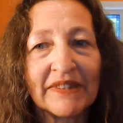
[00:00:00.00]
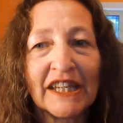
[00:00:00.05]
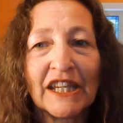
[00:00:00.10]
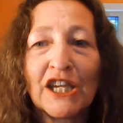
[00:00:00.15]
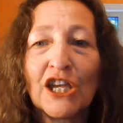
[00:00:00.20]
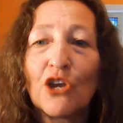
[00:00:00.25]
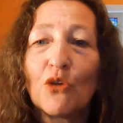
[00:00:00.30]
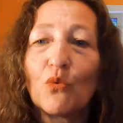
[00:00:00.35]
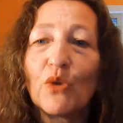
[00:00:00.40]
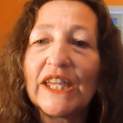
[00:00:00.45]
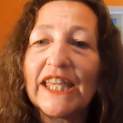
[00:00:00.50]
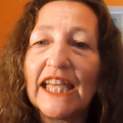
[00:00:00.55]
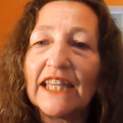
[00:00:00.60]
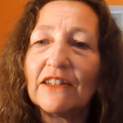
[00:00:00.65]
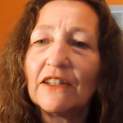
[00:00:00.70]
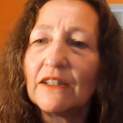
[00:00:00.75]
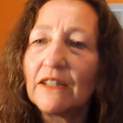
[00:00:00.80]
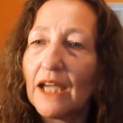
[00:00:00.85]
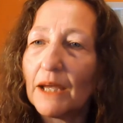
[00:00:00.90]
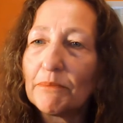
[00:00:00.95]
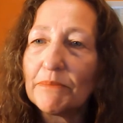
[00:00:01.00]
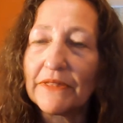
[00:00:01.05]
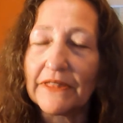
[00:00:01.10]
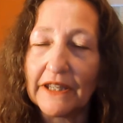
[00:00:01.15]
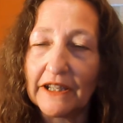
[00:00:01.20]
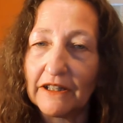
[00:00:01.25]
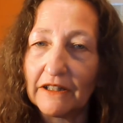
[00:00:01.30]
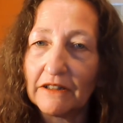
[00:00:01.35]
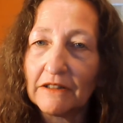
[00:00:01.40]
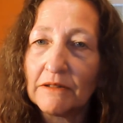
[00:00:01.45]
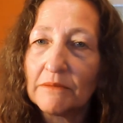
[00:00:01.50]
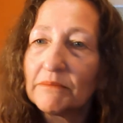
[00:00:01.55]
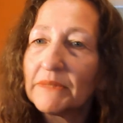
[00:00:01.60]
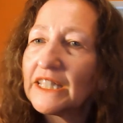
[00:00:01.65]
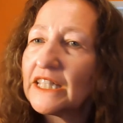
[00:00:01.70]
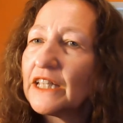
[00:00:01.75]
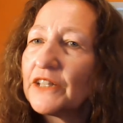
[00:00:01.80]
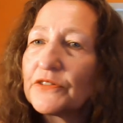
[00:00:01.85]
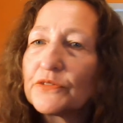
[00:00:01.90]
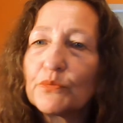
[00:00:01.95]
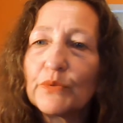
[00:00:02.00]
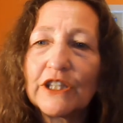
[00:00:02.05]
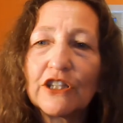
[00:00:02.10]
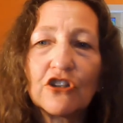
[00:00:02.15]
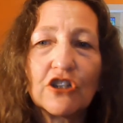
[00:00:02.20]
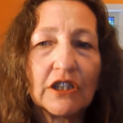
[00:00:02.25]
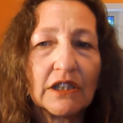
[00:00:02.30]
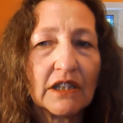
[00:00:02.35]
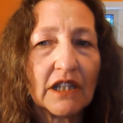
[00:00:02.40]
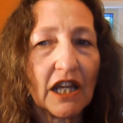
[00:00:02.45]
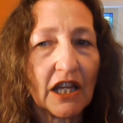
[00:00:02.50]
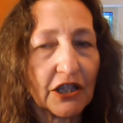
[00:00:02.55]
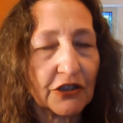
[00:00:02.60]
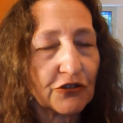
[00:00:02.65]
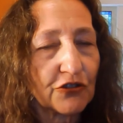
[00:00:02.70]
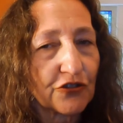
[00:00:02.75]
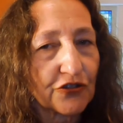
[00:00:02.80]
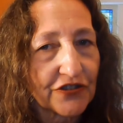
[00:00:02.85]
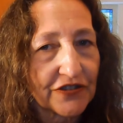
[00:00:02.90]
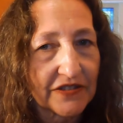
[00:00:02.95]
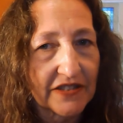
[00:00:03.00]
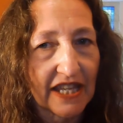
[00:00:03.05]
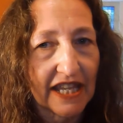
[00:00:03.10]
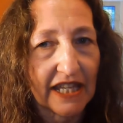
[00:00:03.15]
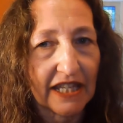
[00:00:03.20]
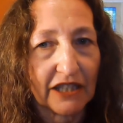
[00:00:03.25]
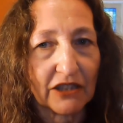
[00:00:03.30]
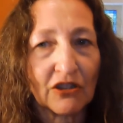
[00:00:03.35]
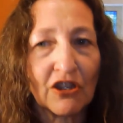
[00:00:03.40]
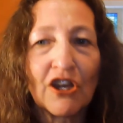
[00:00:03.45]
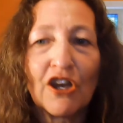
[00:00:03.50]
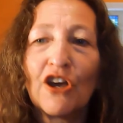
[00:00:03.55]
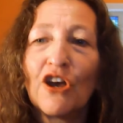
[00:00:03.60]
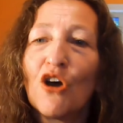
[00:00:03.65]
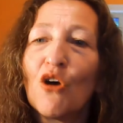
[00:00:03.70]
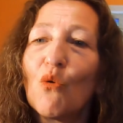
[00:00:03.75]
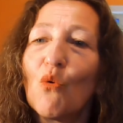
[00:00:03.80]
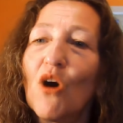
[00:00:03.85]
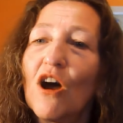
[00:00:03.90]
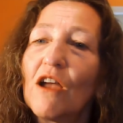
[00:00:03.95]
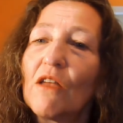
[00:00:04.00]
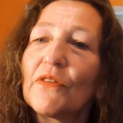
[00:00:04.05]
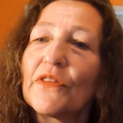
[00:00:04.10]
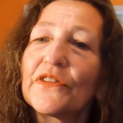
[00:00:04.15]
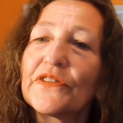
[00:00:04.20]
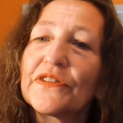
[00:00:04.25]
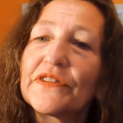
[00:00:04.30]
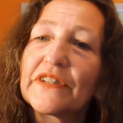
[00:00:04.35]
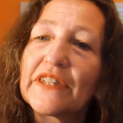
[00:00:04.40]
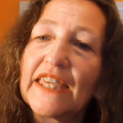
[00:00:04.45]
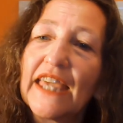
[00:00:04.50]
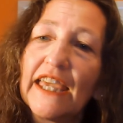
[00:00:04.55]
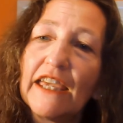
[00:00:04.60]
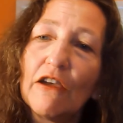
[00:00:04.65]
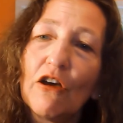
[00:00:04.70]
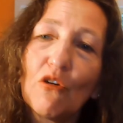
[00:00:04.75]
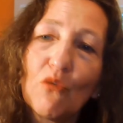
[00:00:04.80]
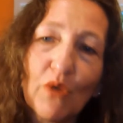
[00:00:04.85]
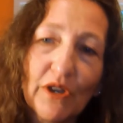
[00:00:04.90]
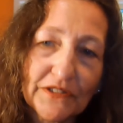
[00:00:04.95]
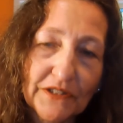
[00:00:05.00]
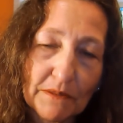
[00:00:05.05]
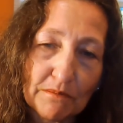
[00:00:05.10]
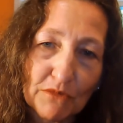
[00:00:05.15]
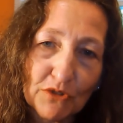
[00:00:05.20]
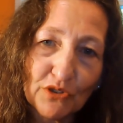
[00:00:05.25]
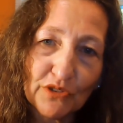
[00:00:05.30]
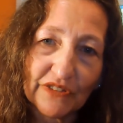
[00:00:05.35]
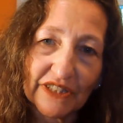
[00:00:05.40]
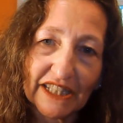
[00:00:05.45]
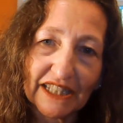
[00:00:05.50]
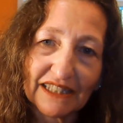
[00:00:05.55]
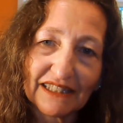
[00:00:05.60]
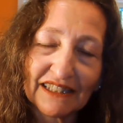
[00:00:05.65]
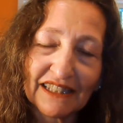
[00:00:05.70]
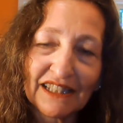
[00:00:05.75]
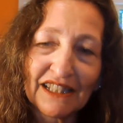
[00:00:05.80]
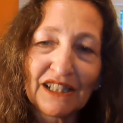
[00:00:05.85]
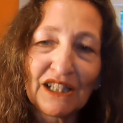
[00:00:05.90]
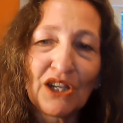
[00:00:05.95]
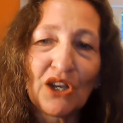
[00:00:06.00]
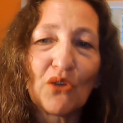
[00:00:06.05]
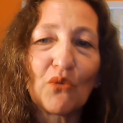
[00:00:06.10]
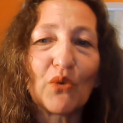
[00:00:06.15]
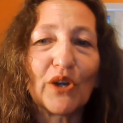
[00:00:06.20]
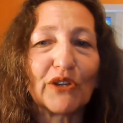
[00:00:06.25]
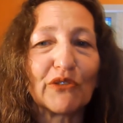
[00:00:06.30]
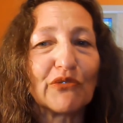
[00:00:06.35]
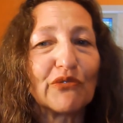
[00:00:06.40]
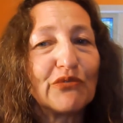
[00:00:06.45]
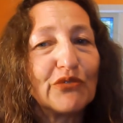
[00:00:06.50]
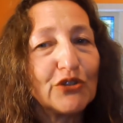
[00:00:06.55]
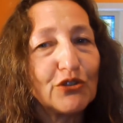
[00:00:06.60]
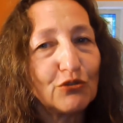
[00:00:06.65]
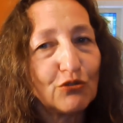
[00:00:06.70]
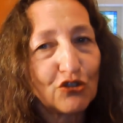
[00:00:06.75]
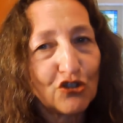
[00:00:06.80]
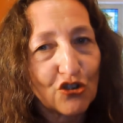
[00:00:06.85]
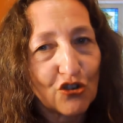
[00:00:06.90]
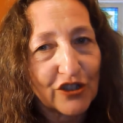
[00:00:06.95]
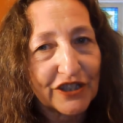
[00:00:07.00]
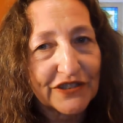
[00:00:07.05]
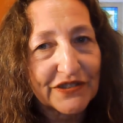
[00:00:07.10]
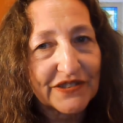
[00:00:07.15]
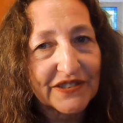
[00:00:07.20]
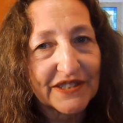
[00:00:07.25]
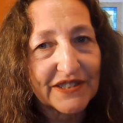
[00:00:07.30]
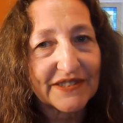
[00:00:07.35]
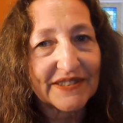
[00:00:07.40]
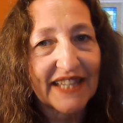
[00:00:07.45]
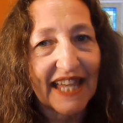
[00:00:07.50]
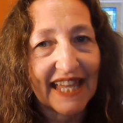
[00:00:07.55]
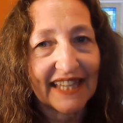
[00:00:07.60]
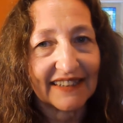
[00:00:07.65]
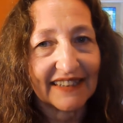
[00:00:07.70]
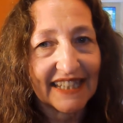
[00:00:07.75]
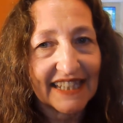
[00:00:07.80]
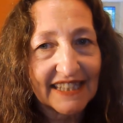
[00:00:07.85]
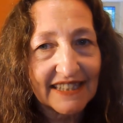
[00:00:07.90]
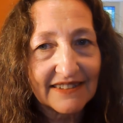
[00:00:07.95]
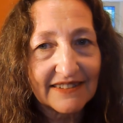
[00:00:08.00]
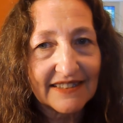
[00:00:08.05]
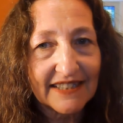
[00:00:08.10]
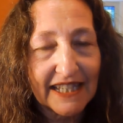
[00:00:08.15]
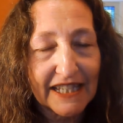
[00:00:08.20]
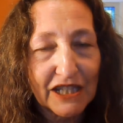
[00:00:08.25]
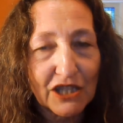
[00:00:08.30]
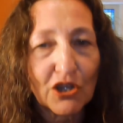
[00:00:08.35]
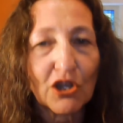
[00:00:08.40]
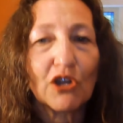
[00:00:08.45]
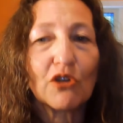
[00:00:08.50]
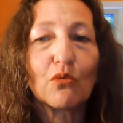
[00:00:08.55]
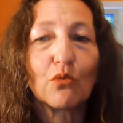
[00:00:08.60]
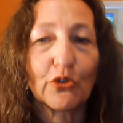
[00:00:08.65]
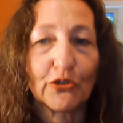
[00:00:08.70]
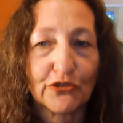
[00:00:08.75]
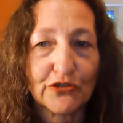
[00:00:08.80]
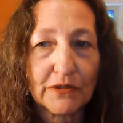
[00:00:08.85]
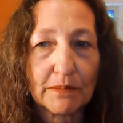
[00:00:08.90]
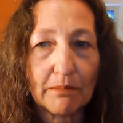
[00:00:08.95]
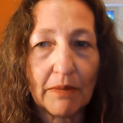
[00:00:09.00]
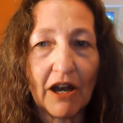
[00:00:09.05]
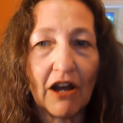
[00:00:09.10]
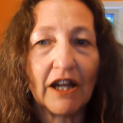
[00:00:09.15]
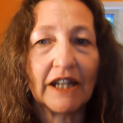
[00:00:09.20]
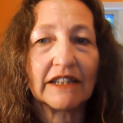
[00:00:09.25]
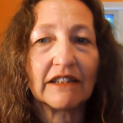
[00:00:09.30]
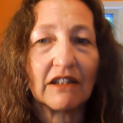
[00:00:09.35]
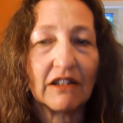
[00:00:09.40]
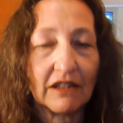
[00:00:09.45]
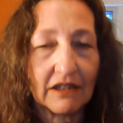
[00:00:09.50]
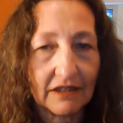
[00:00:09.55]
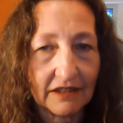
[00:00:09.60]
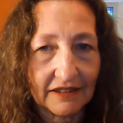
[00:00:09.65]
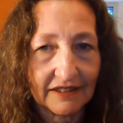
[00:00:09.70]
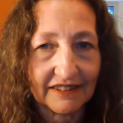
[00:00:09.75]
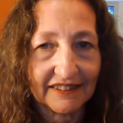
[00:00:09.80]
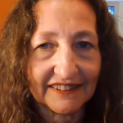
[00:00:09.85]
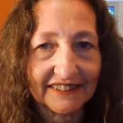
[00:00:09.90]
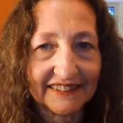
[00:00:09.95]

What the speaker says: We ended up there because we couldn't understand why the scale wasn't moving when food choices and intake were spot on.